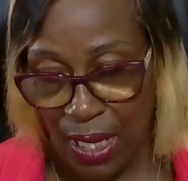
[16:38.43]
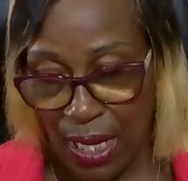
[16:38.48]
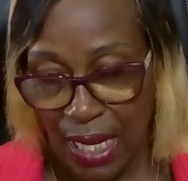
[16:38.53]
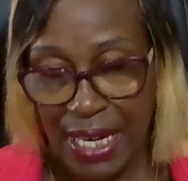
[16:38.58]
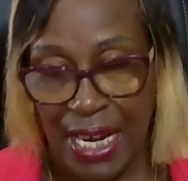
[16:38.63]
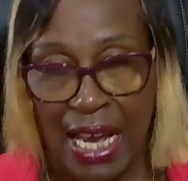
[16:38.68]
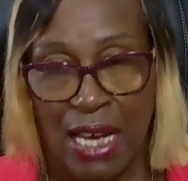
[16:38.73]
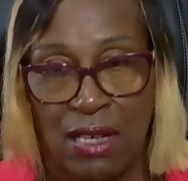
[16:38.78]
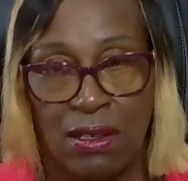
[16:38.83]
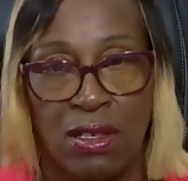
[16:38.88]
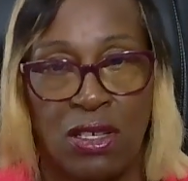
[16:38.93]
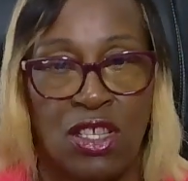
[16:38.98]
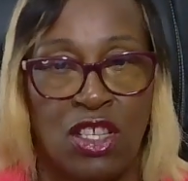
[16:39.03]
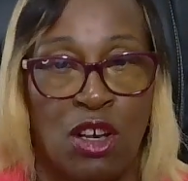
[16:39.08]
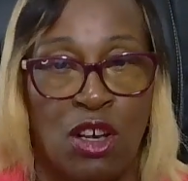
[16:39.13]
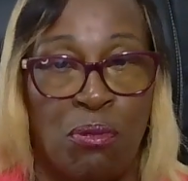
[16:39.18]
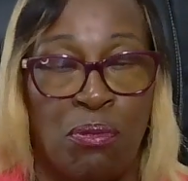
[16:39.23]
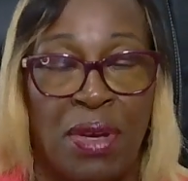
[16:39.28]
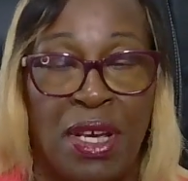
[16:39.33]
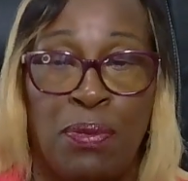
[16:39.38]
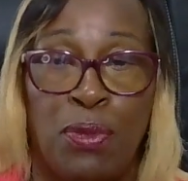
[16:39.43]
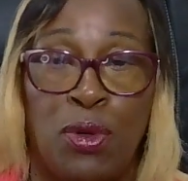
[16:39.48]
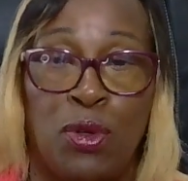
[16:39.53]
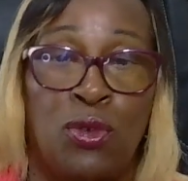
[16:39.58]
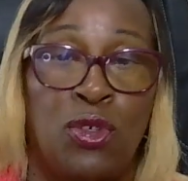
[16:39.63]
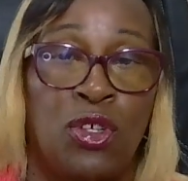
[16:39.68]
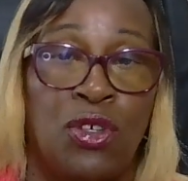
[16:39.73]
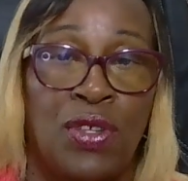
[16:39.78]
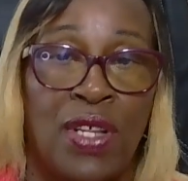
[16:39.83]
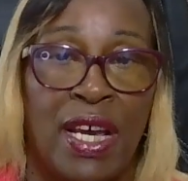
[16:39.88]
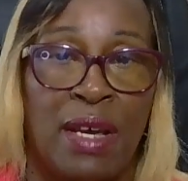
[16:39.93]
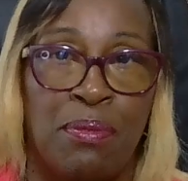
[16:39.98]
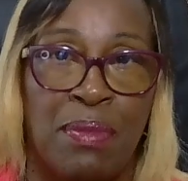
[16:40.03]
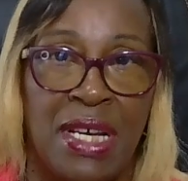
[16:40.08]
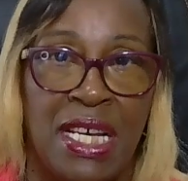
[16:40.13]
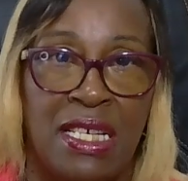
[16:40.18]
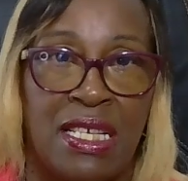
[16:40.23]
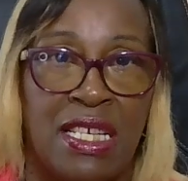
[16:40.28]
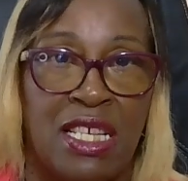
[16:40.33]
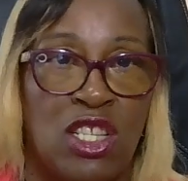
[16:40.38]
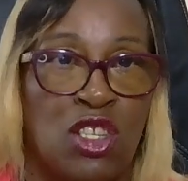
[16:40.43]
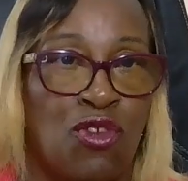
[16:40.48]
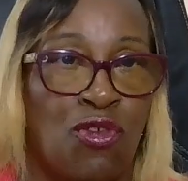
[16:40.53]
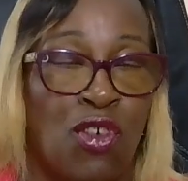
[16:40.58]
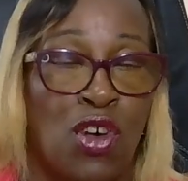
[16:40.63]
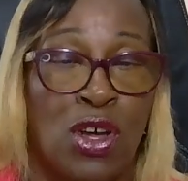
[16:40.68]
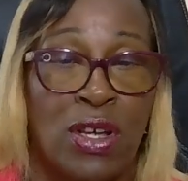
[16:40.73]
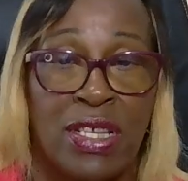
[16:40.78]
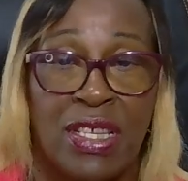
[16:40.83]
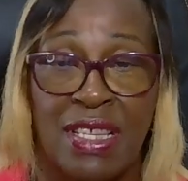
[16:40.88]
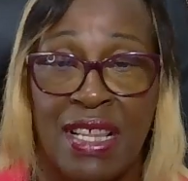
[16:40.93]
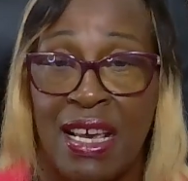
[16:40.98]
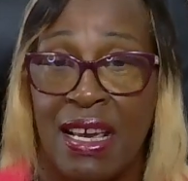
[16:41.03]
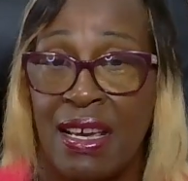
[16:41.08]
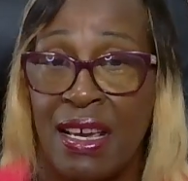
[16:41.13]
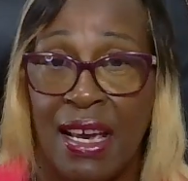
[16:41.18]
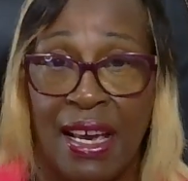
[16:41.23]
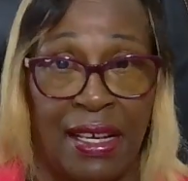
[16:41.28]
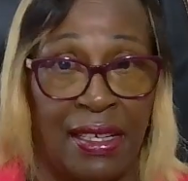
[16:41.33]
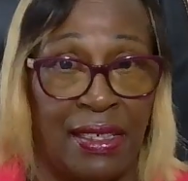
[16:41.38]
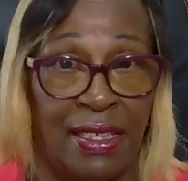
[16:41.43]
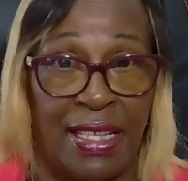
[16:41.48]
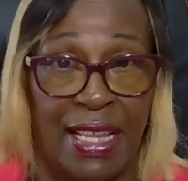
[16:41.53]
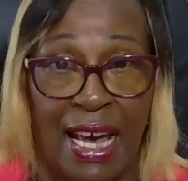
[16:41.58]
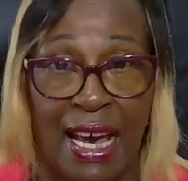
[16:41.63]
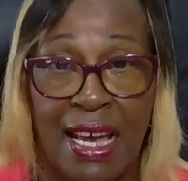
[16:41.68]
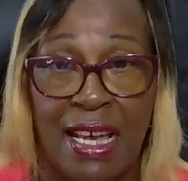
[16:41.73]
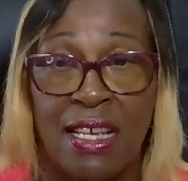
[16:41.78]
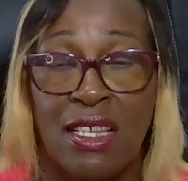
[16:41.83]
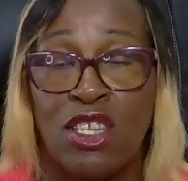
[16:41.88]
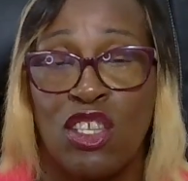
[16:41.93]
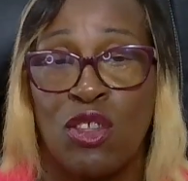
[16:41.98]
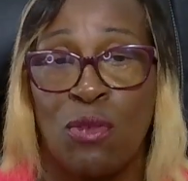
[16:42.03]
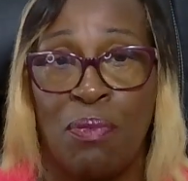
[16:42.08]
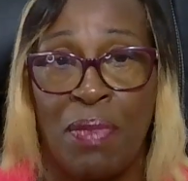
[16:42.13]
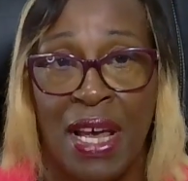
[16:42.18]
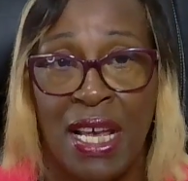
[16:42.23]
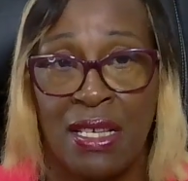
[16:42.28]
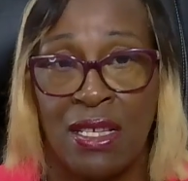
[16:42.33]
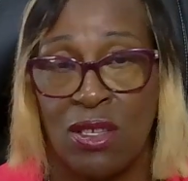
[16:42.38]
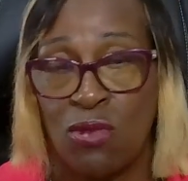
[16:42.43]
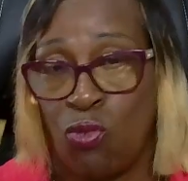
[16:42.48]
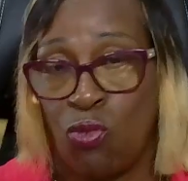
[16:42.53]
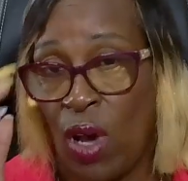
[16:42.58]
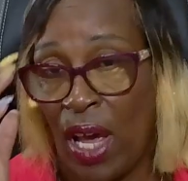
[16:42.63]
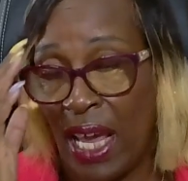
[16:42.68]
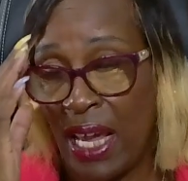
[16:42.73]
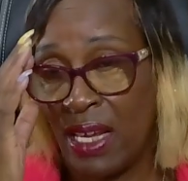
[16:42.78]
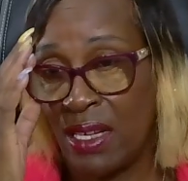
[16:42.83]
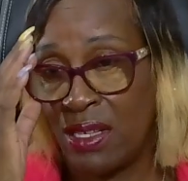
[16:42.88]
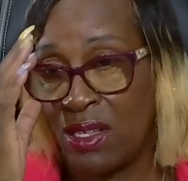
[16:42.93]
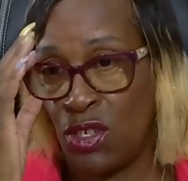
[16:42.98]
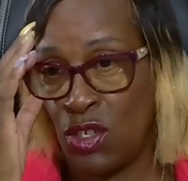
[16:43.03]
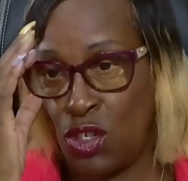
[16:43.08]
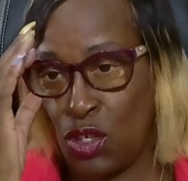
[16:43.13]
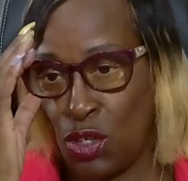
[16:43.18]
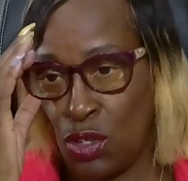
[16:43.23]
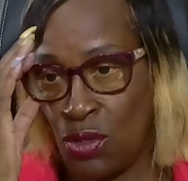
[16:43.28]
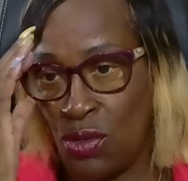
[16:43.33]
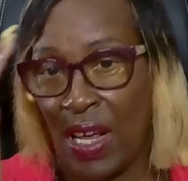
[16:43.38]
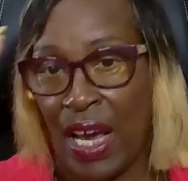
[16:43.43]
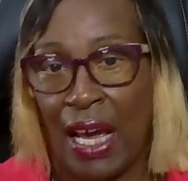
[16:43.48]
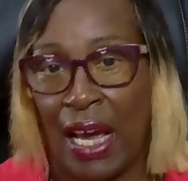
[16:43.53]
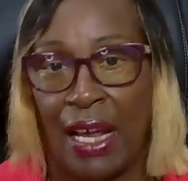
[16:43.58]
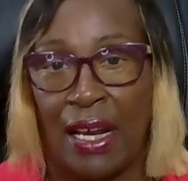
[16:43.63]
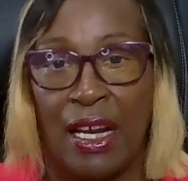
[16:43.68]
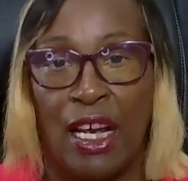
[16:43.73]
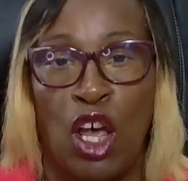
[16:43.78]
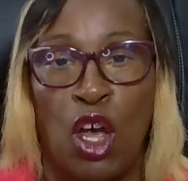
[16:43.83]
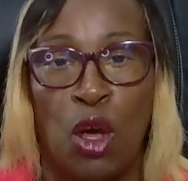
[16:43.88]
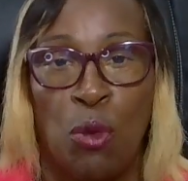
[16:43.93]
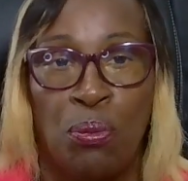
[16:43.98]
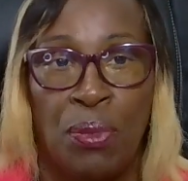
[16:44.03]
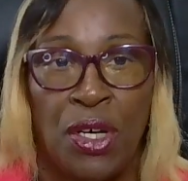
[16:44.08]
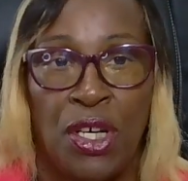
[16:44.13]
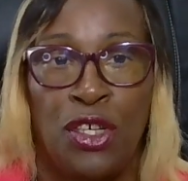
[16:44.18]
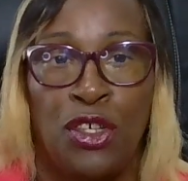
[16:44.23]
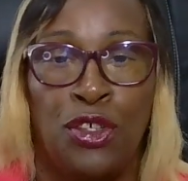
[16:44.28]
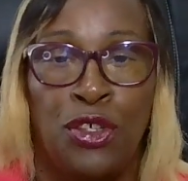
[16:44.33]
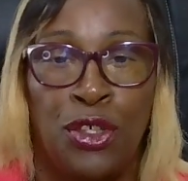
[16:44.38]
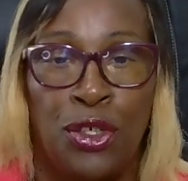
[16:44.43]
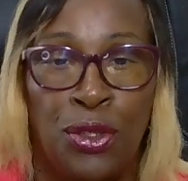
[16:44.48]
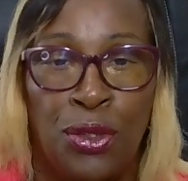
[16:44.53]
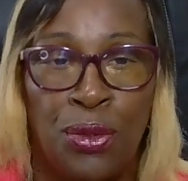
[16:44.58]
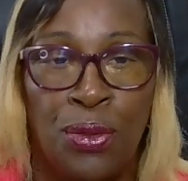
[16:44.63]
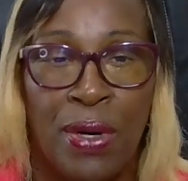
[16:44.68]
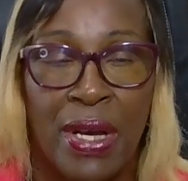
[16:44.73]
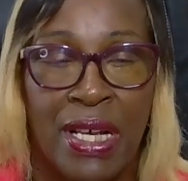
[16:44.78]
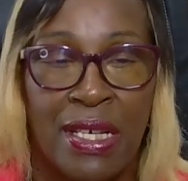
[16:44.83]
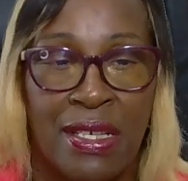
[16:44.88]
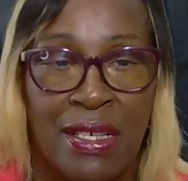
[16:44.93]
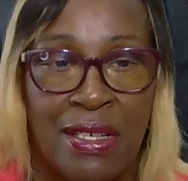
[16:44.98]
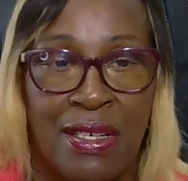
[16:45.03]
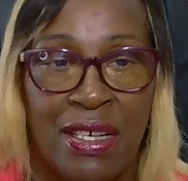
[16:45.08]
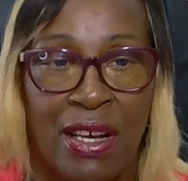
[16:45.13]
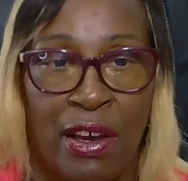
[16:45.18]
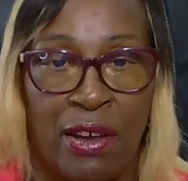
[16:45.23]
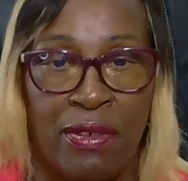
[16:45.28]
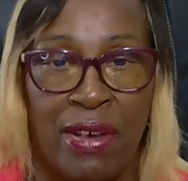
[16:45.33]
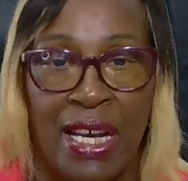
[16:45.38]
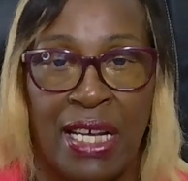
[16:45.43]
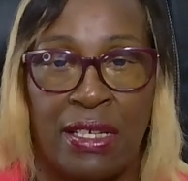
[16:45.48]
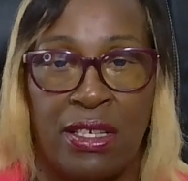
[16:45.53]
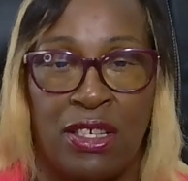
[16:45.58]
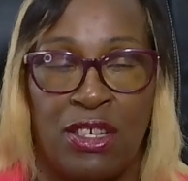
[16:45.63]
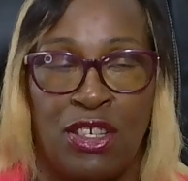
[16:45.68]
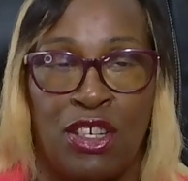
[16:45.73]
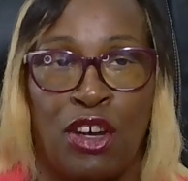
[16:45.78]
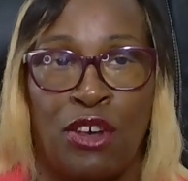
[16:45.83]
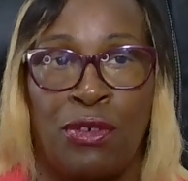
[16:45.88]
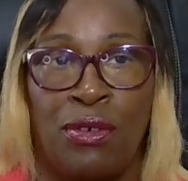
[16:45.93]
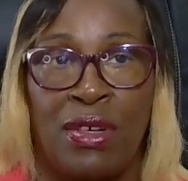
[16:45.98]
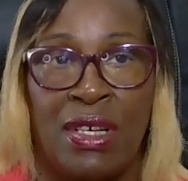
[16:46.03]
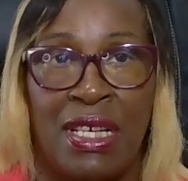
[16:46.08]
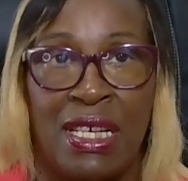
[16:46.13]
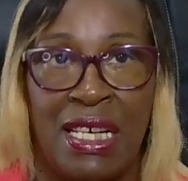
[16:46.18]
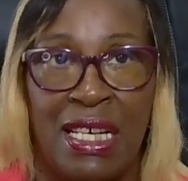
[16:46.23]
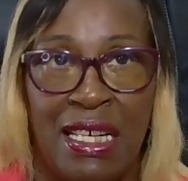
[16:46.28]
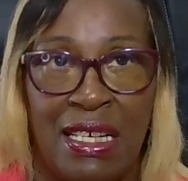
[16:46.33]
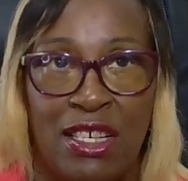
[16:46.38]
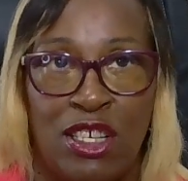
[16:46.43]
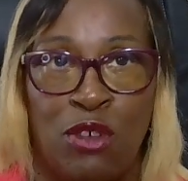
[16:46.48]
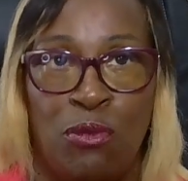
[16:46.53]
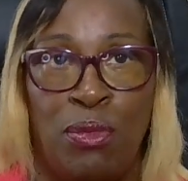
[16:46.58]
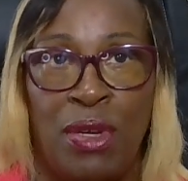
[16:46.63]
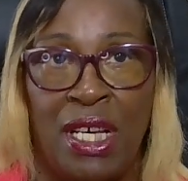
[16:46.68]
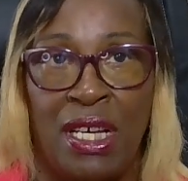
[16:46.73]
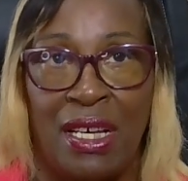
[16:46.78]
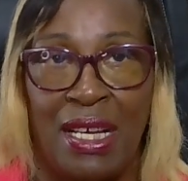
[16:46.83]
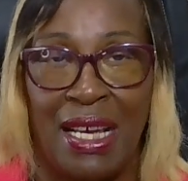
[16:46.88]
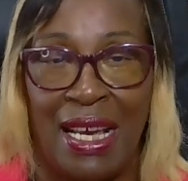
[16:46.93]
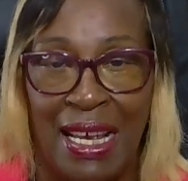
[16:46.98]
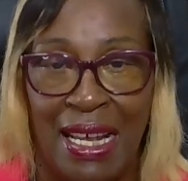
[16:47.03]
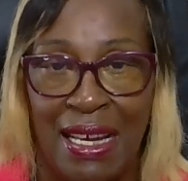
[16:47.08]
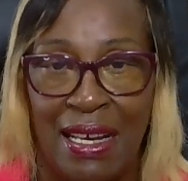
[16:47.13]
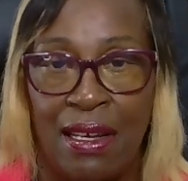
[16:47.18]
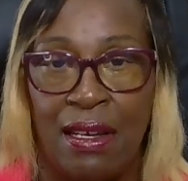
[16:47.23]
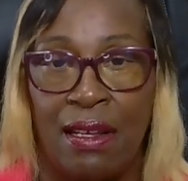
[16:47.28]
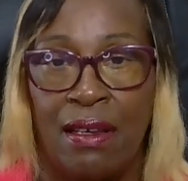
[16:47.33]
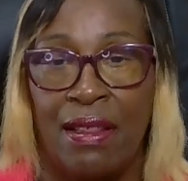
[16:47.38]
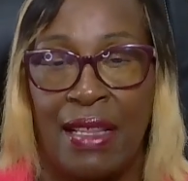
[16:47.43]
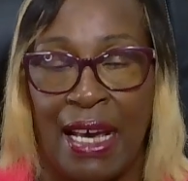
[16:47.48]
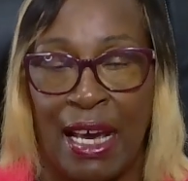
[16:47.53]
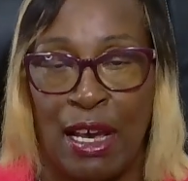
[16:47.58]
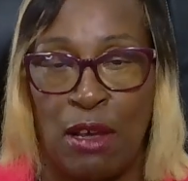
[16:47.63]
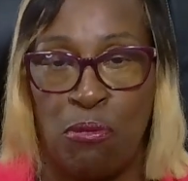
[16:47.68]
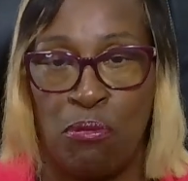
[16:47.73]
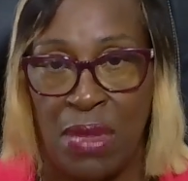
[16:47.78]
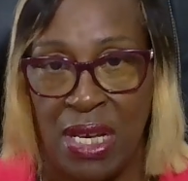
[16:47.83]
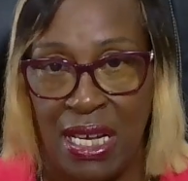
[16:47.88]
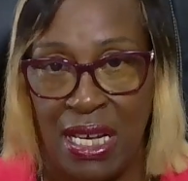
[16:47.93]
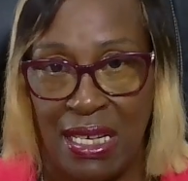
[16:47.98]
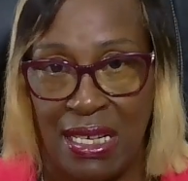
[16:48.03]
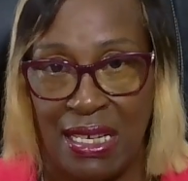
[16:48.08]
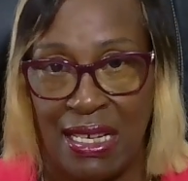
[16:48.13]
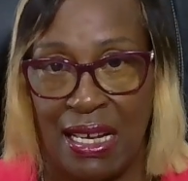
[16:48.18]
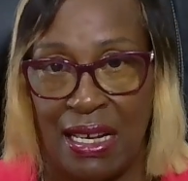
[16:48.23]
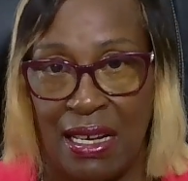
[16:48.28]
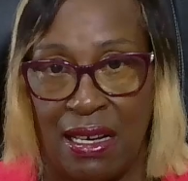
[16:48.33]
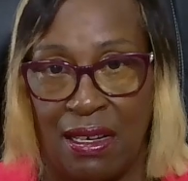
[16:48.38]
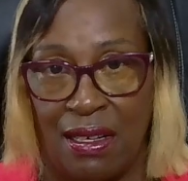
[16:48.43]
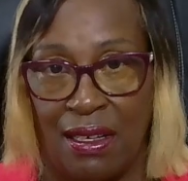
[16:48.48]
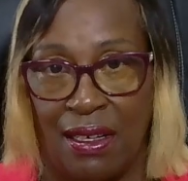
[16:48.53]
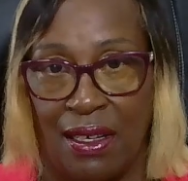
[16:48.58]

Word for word: Now, some people do their meetings first thing, and that is the best way to do that, but you as the director don't need to be in that meeting.